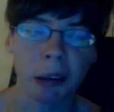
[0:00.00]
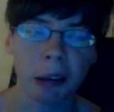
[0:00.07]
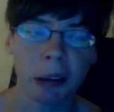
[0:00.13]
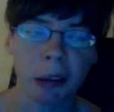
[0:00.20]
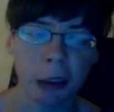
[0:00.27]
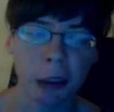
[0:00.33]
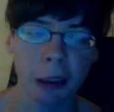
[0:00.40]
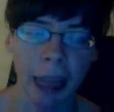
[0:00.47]

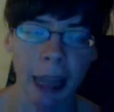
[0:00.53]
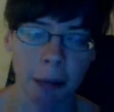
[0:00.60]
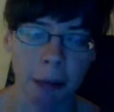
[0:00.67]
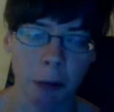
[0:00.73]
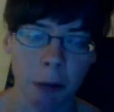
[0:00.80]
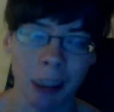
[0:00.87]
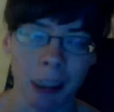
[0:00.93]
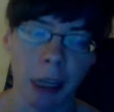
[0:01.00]
to tap
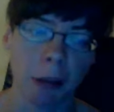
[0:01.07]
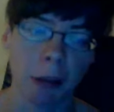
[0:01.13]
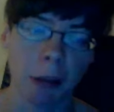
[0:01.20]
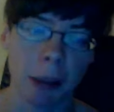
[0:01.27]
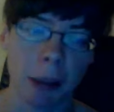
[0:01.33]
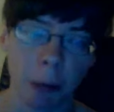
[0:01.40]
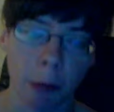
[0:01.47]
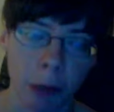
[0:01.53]
something out
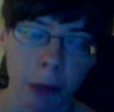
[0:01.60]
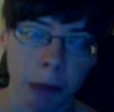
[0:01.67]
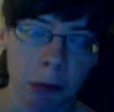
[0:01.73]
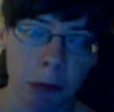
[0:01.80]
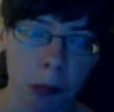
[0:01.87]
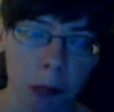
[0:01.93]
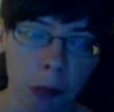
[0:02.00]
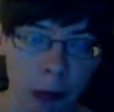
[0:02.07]
several times
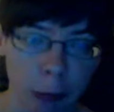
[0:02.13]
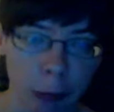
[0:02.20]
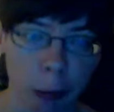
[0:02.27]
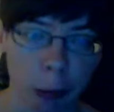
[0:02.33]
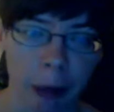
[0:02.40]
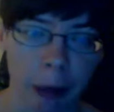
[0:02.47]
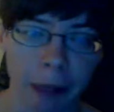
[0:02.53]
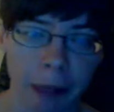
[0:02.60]

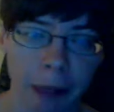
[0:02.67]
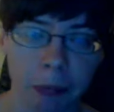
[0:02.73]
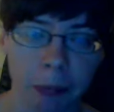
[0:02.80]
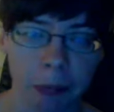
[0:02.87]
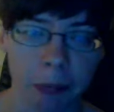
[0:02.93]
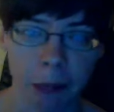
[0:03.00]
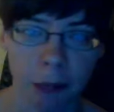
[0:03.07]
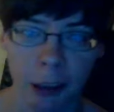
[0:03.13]
before I
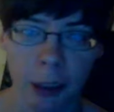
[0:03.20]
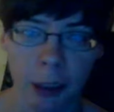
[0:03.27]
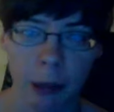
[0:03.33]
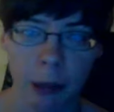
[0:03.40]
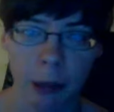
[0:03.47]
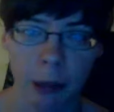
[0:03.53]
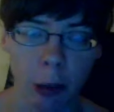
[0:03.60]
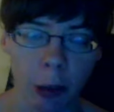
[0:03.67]
press the
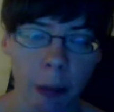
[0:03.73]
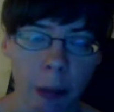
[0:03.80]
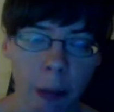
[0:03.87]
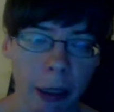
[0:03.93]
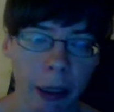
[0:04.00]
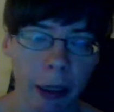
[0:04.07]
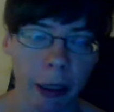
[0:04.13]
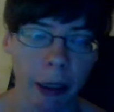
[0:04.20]
record
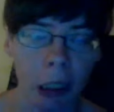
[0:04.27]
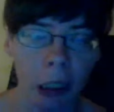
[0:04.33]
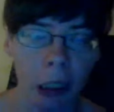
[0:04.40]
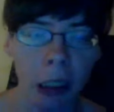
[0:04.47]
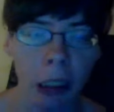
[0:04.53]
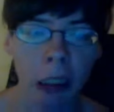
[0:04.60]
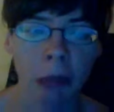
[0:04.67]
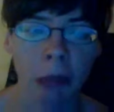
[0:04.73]
button,
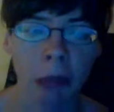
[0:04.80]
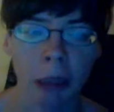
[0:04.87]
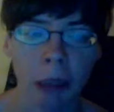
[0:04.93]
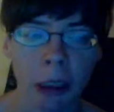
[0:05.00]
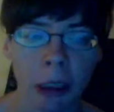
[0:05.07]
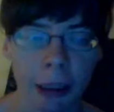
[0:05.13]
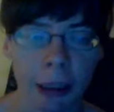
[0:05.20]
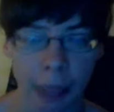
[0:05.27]
which
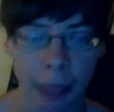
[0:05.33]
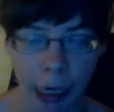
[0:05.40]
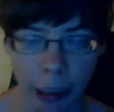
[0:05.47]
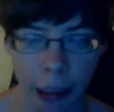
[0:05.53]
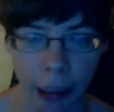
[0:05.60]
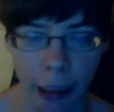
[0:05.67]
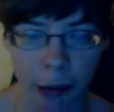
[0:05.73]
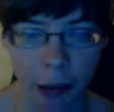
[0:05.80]
is a lot harder to